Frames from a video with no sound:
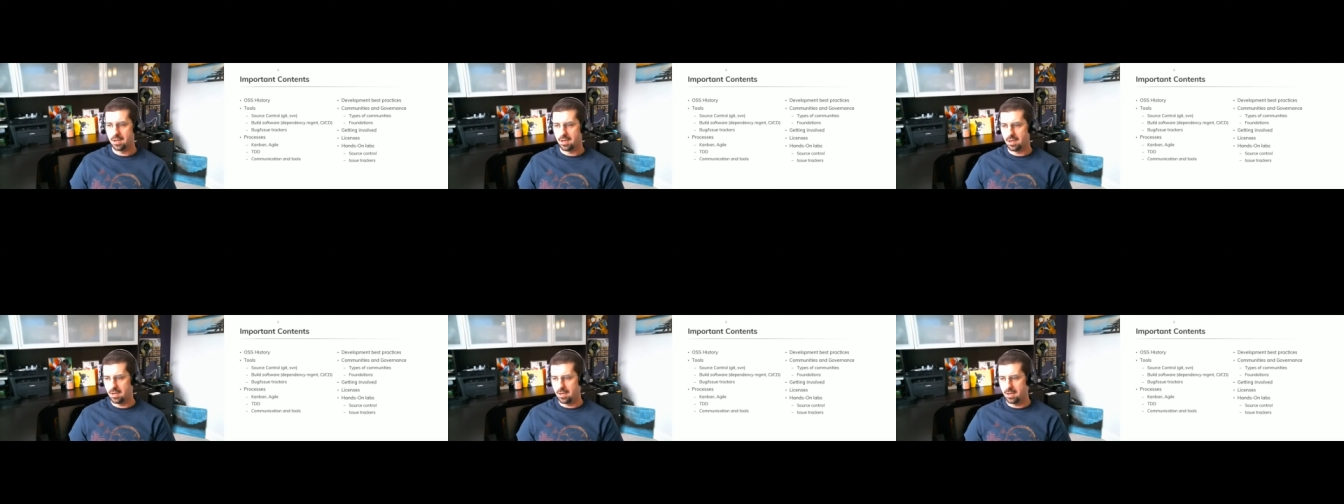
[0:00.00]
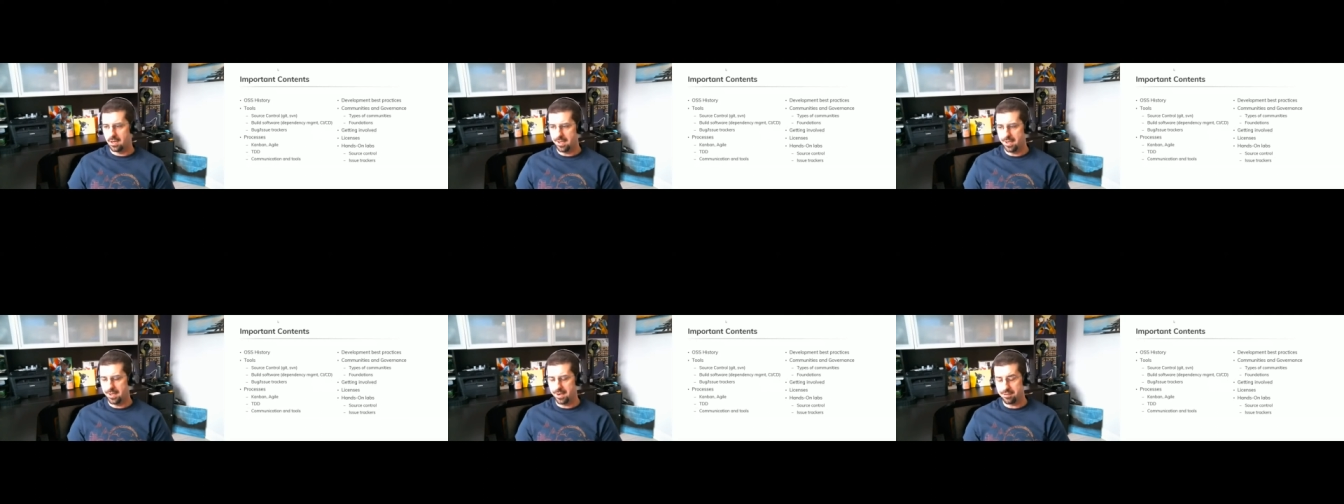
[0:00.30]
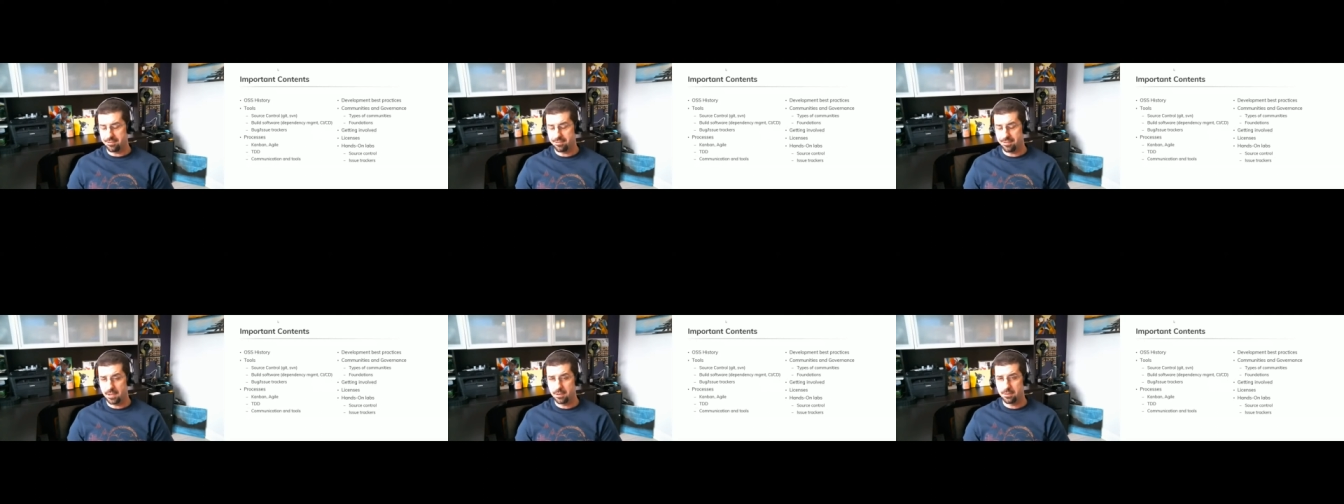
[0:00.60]
Uh, and
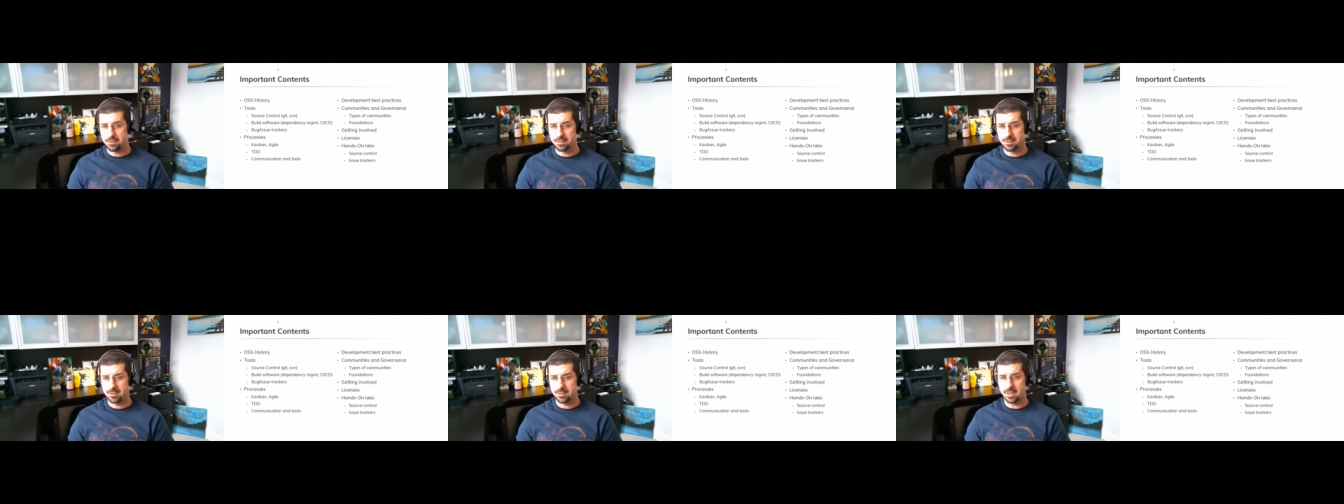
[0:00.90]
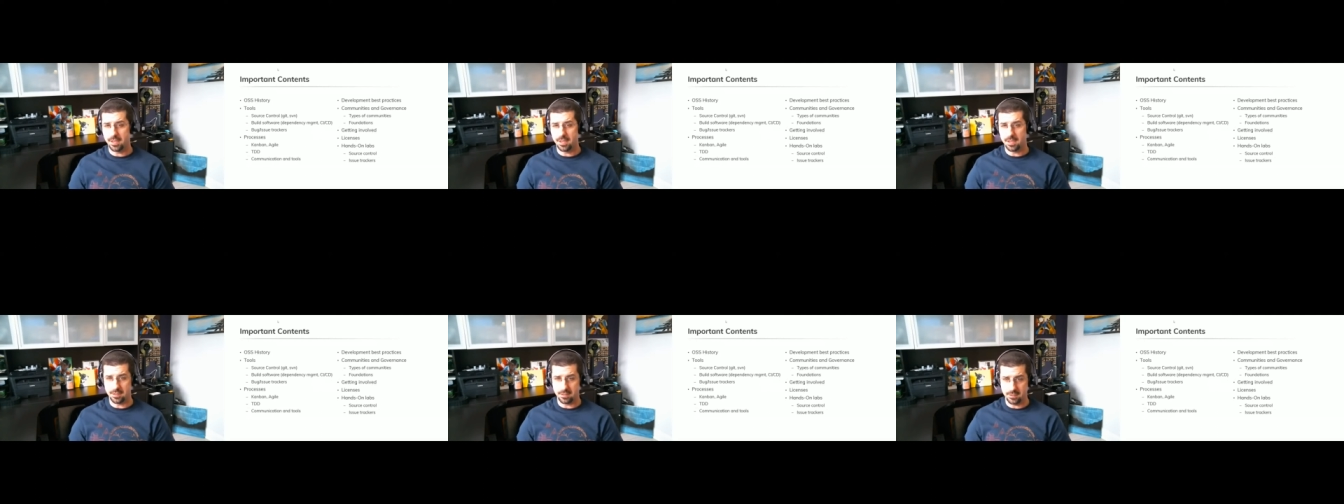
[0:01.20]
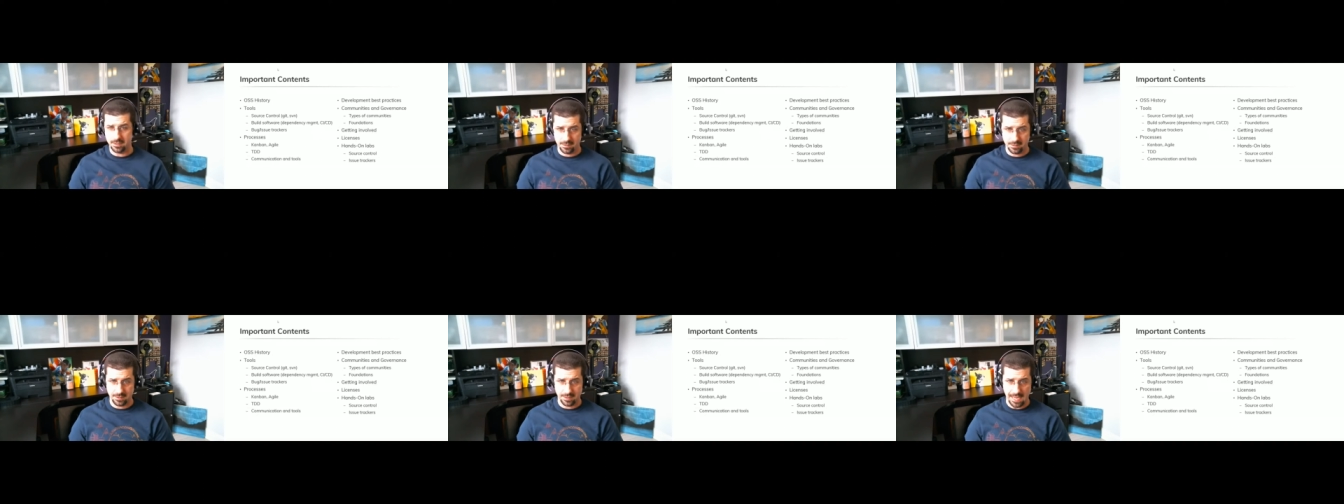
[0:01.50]
I found that
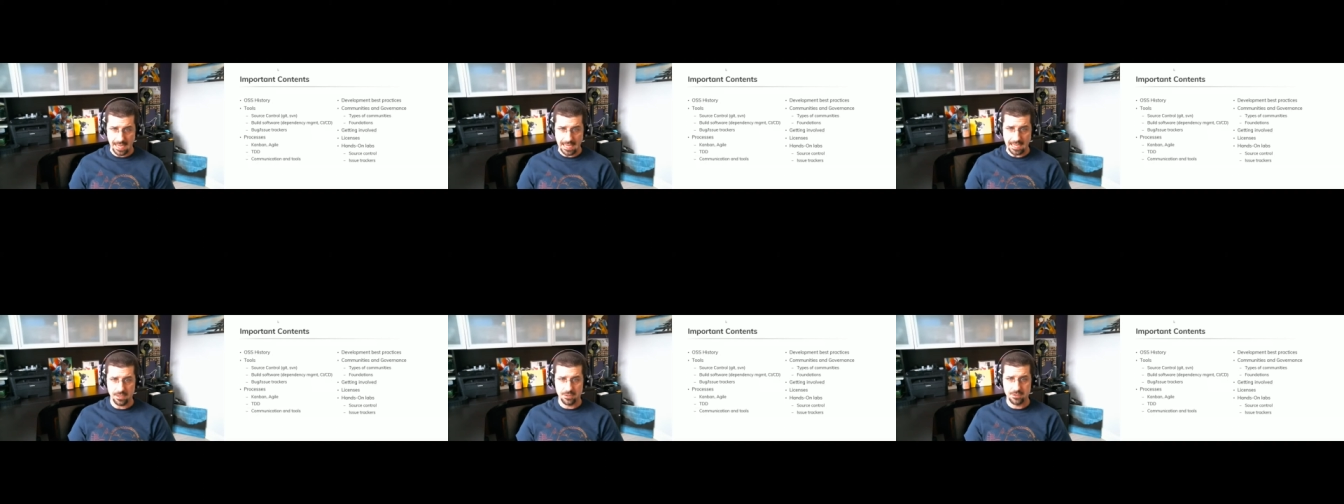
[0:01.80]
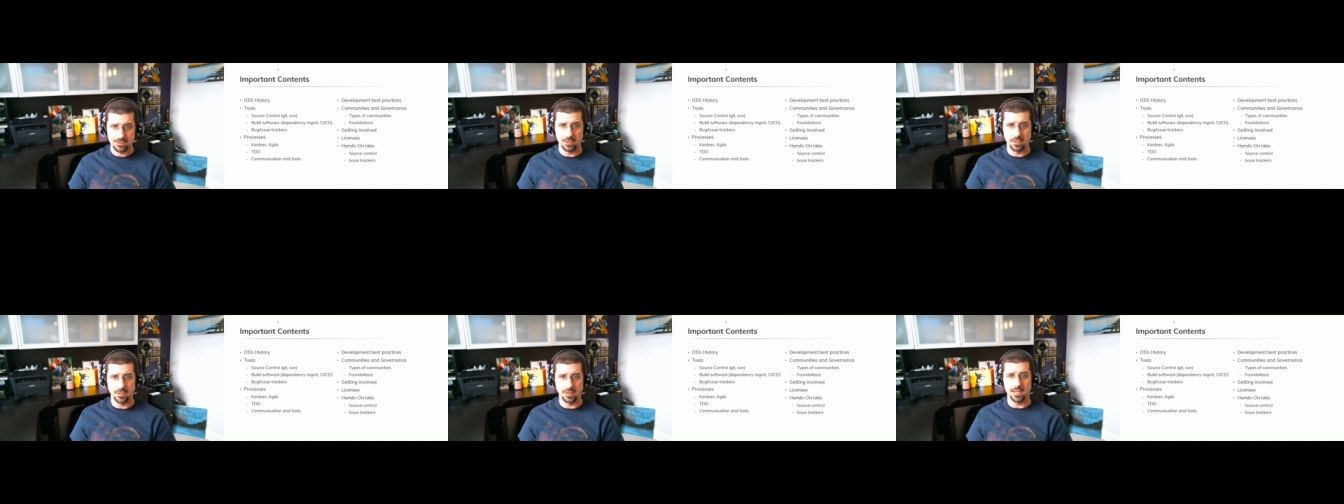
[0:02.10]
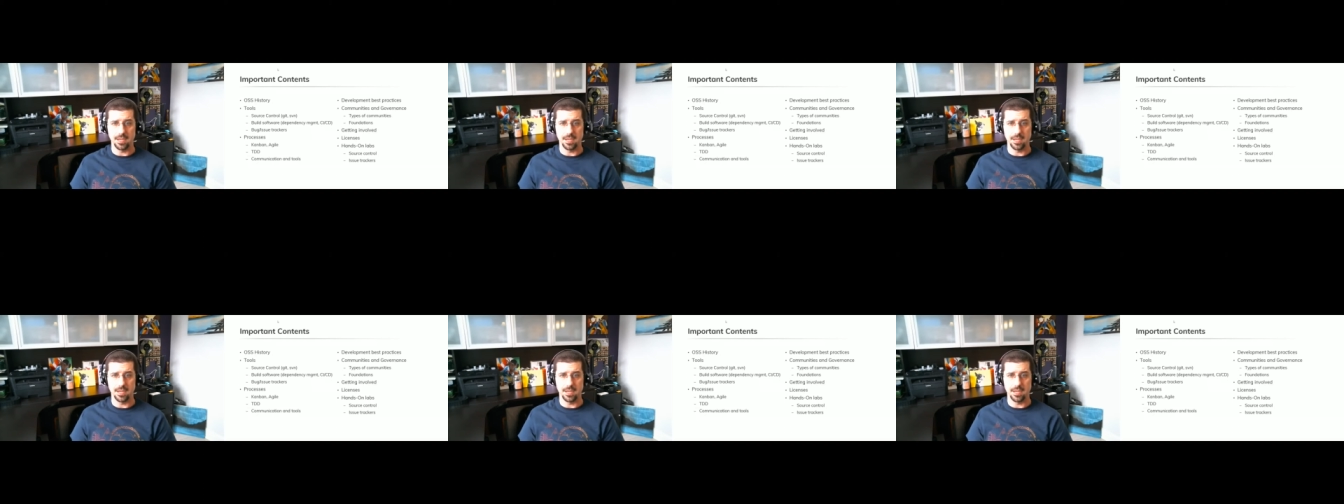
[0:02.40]
hands-on